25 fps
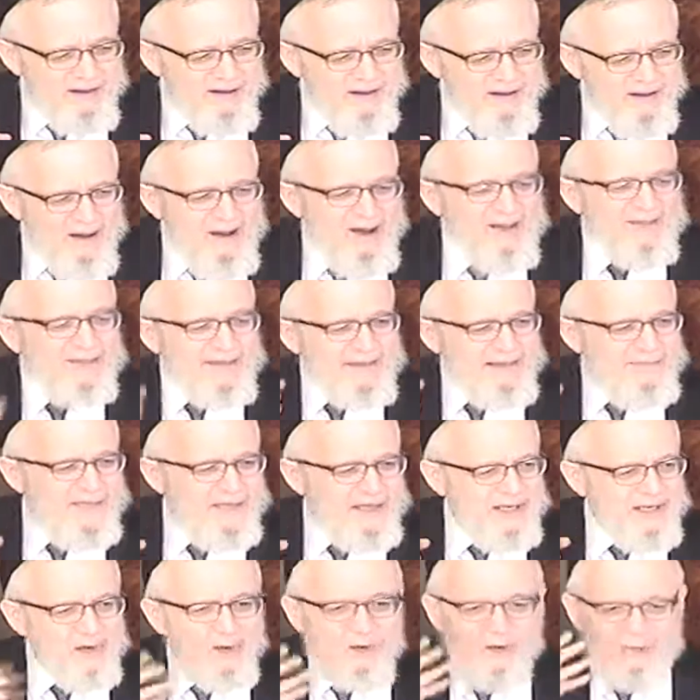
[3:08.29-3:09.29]

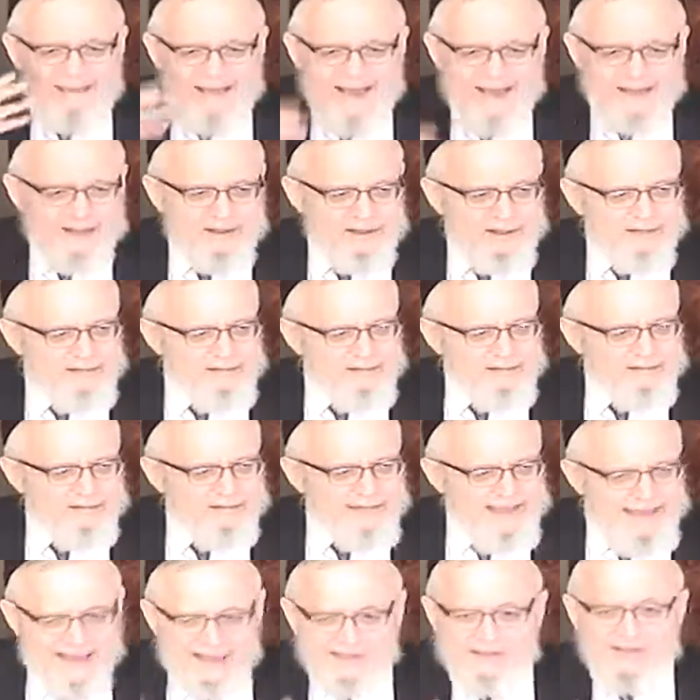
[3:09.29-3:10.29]
unlimited Almighty
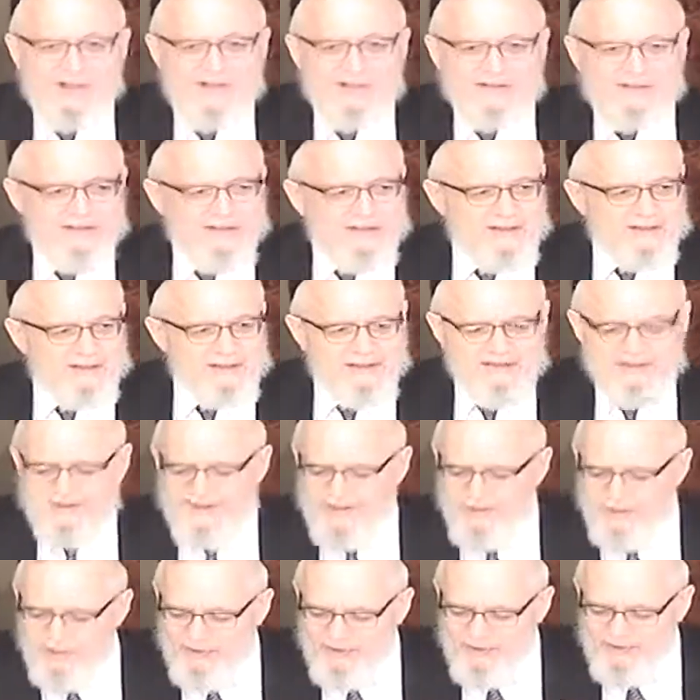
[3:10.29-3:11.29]
takes us,
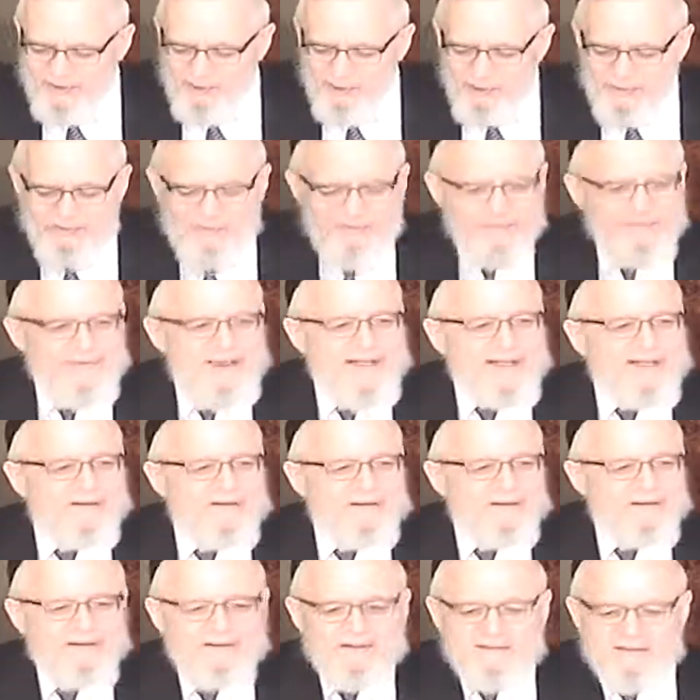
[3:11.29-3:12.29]
we, are
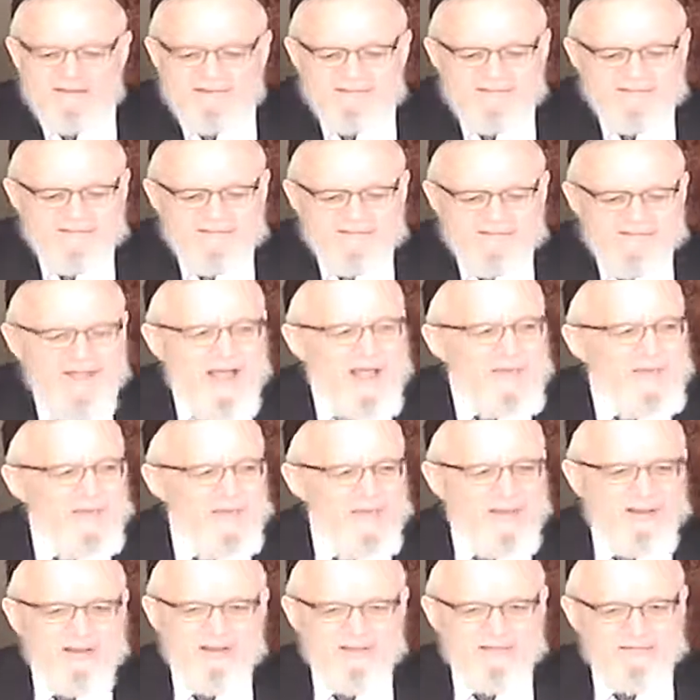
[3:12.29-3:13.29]
fickle, nothing.
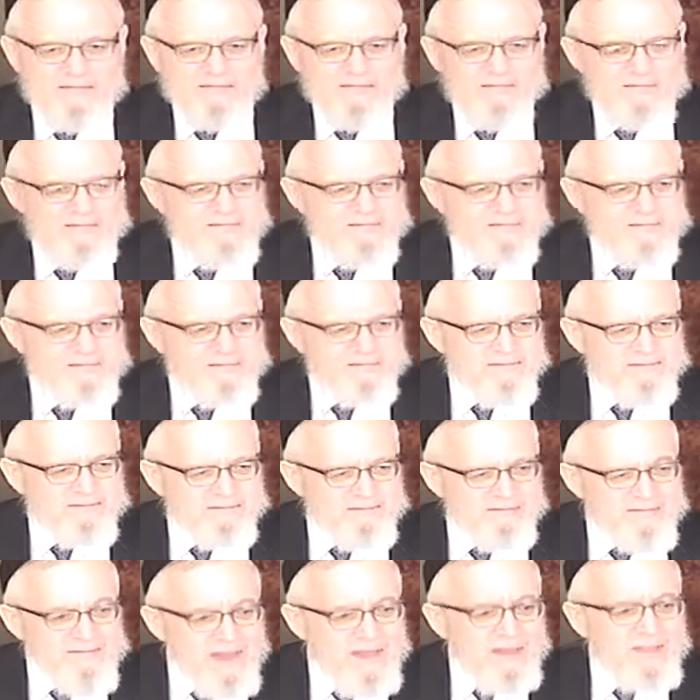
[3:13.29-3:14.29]

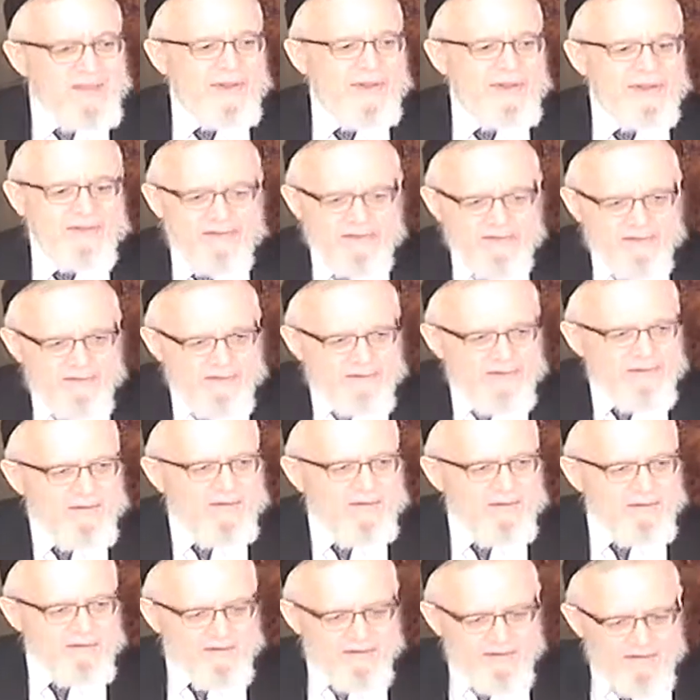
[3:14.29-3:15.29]
Nothing.
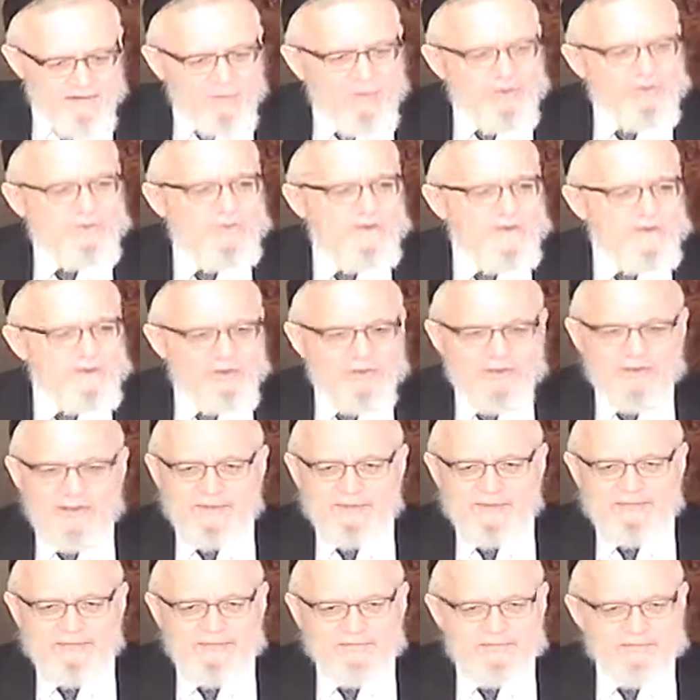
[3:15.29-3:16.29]
We're special to Him.
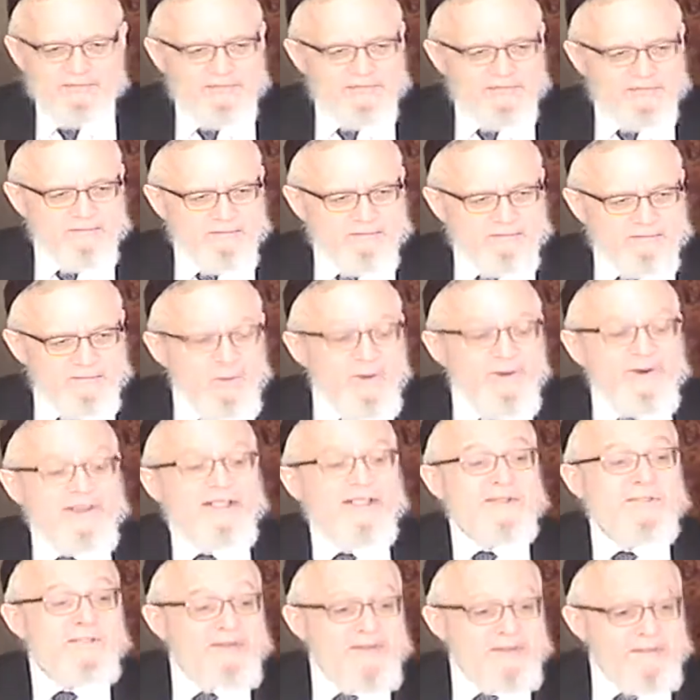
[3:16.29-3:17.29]
We're
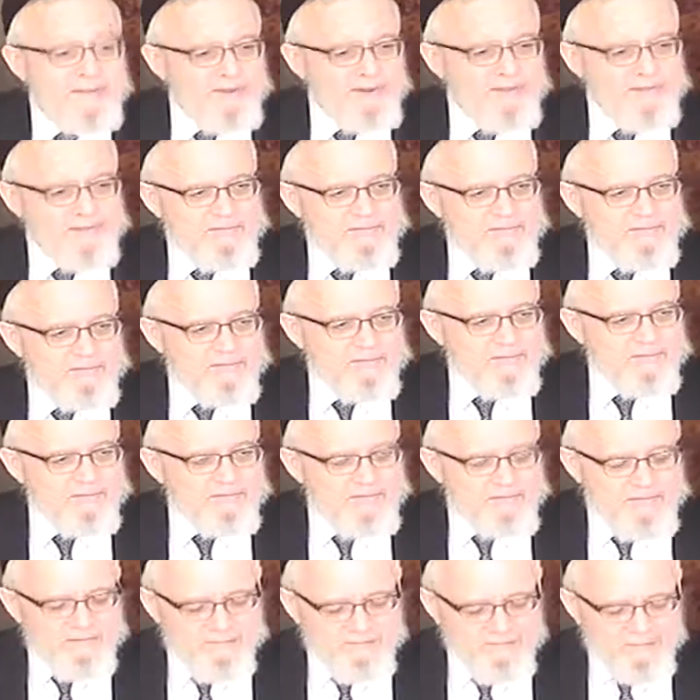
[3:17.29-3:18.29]
His people.
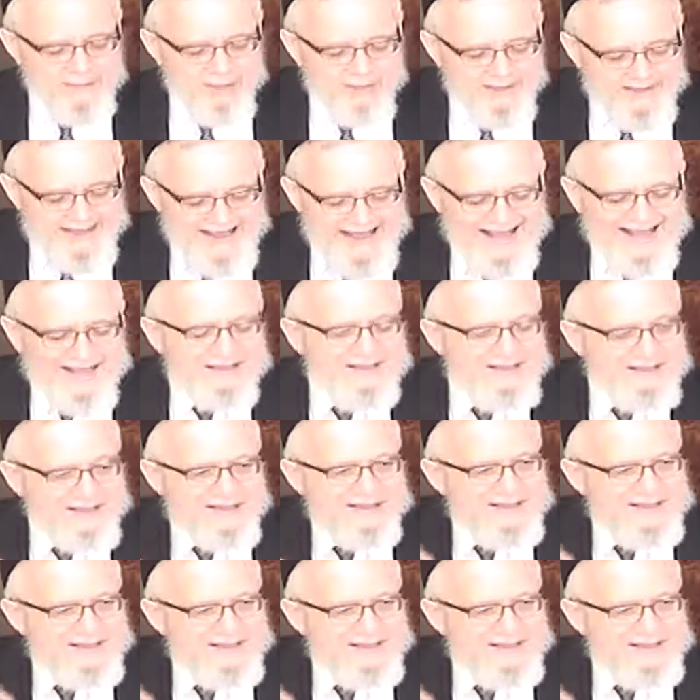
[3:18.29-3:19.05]
This